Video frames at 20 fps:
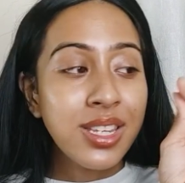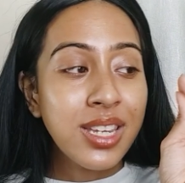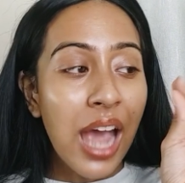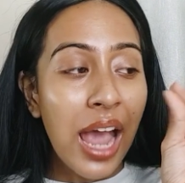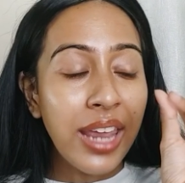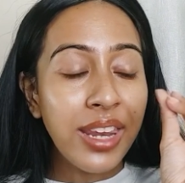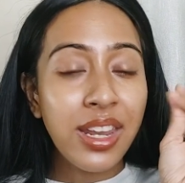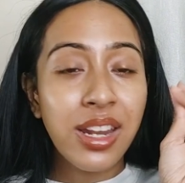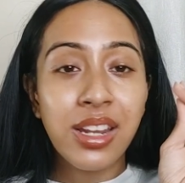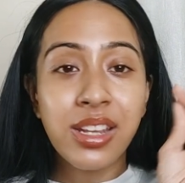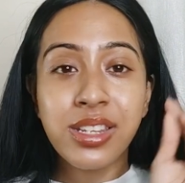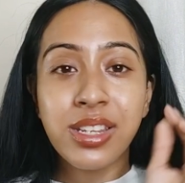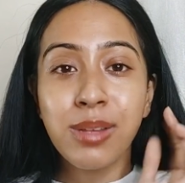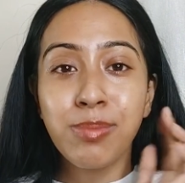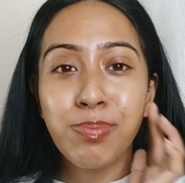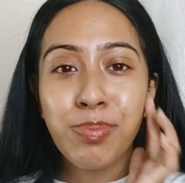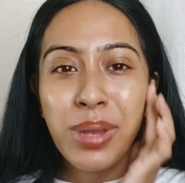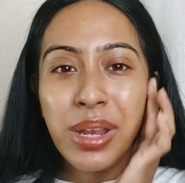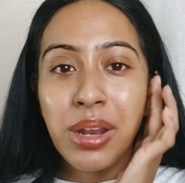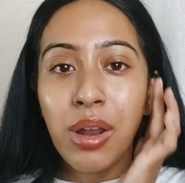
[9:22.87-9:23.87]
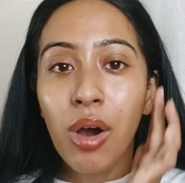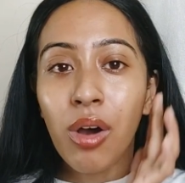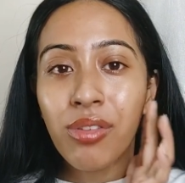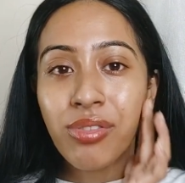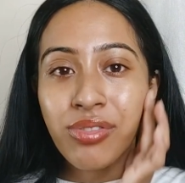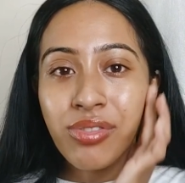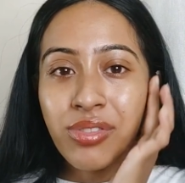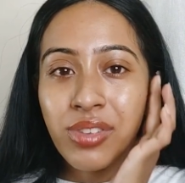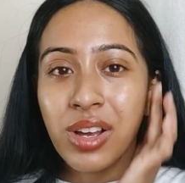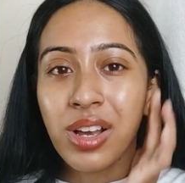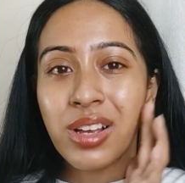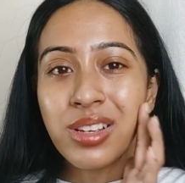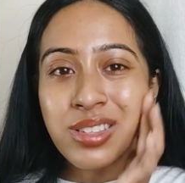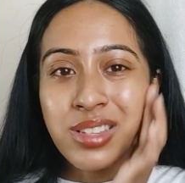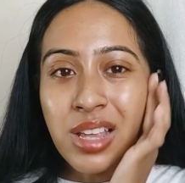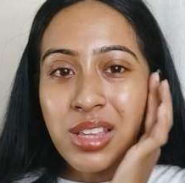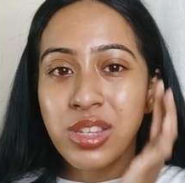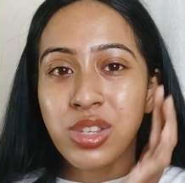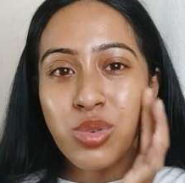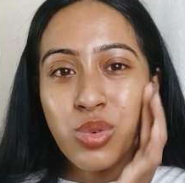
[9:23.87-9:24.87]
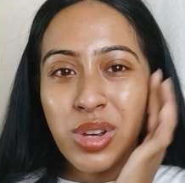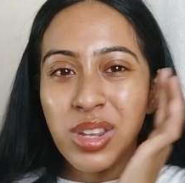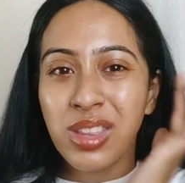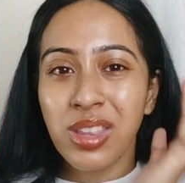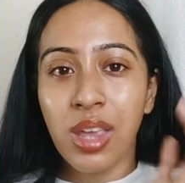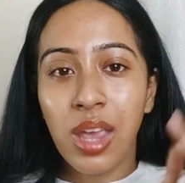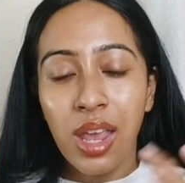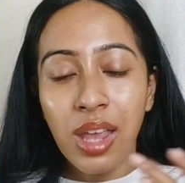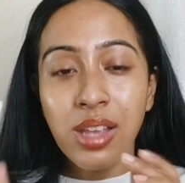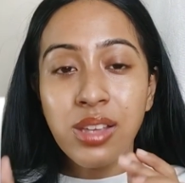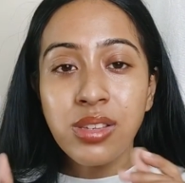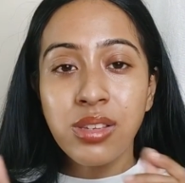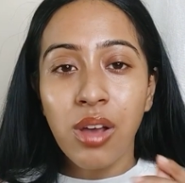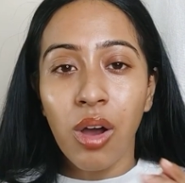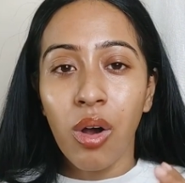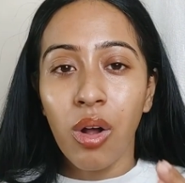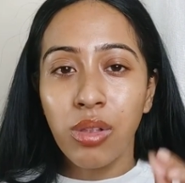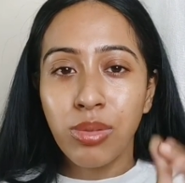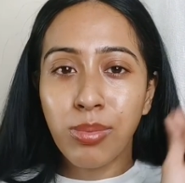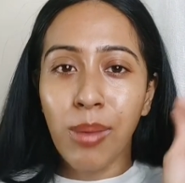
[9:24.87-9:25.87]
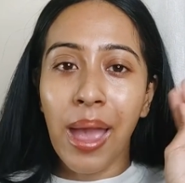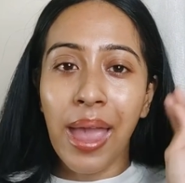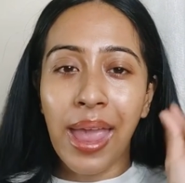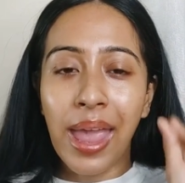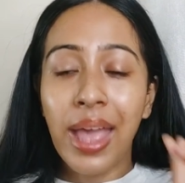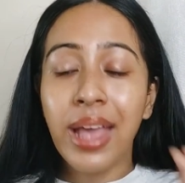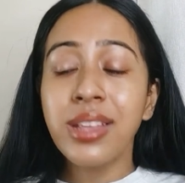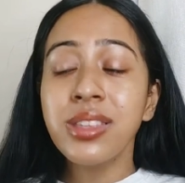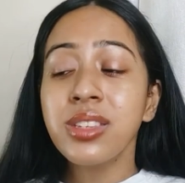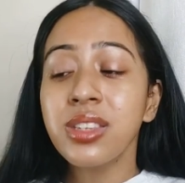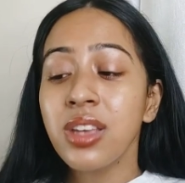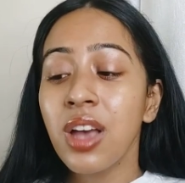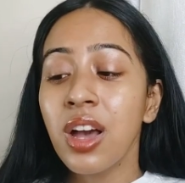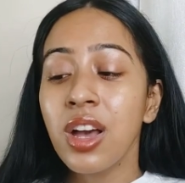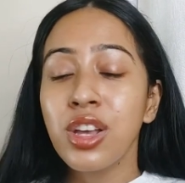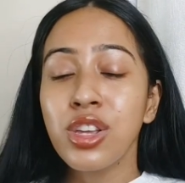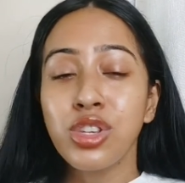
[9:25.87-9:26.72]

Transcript: tiny little peel off sunscreen things on my hands.